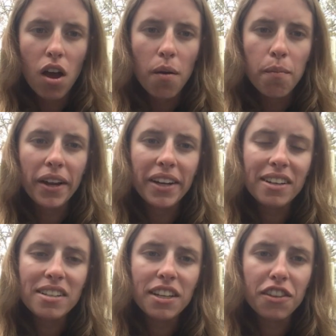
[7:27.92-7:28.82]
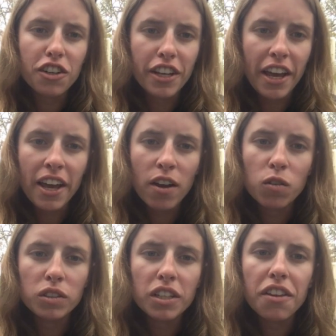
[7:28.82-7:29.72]
By 1938,
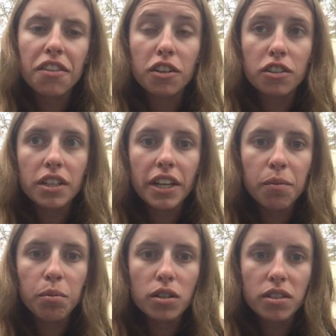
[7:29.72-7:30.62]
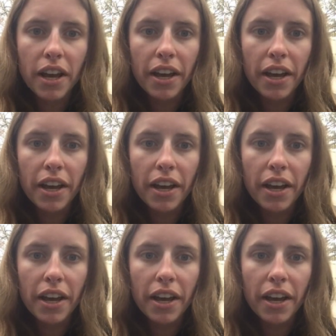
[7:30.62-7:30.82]
only 13%